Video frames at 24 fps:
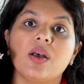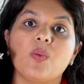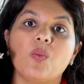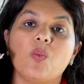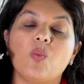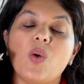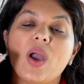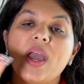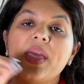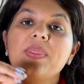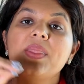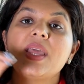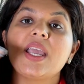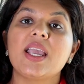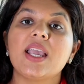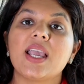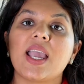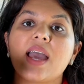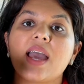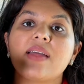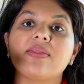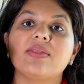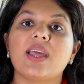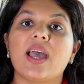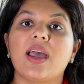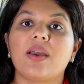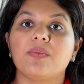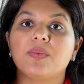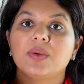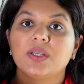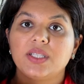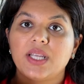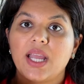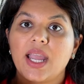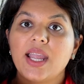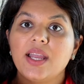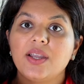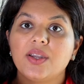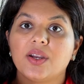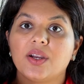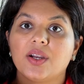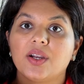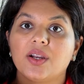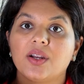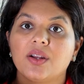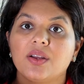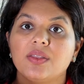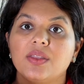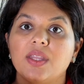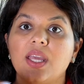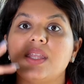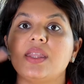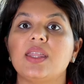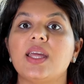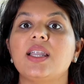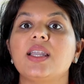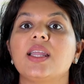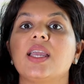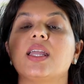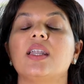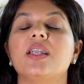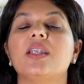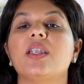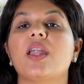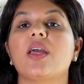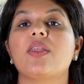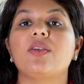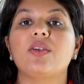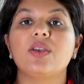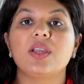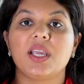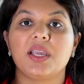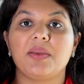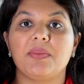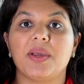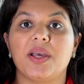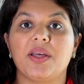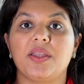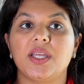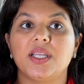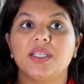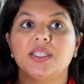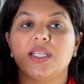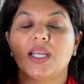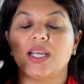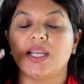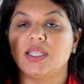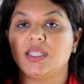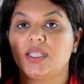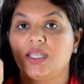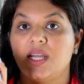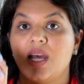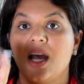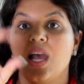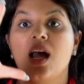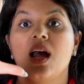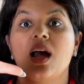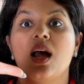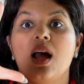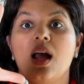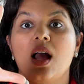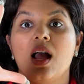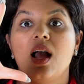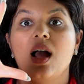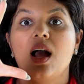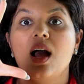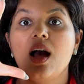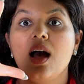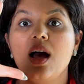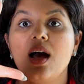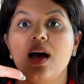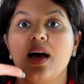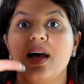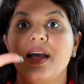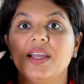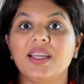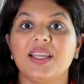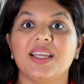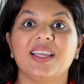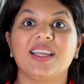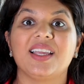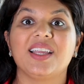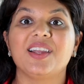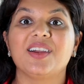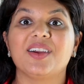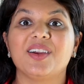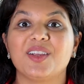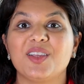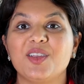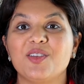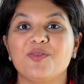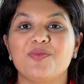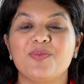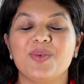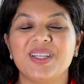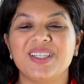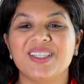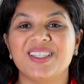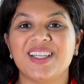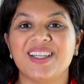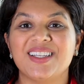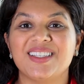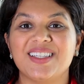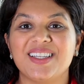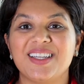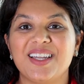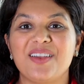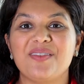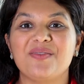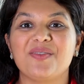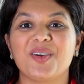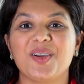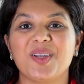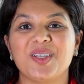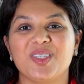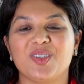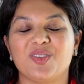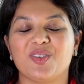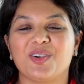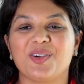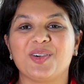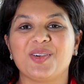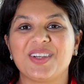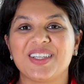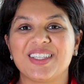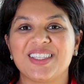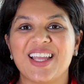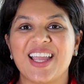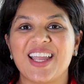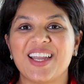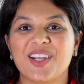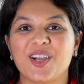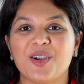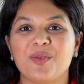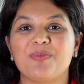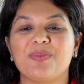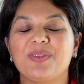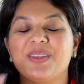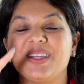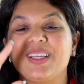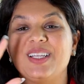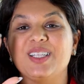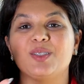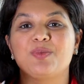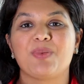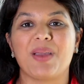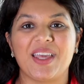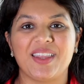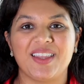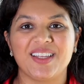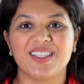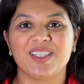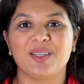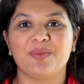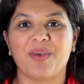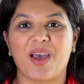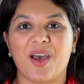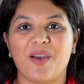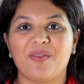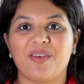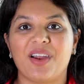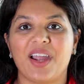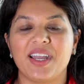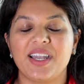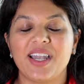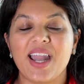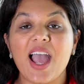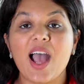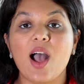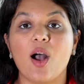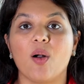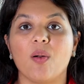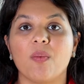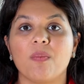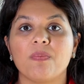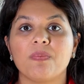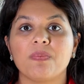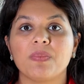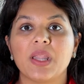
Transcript: when they get that retainer, they then get another email that says, Ha, ah, here you've been sent an invoice or a retainer. Please pay this amount right now.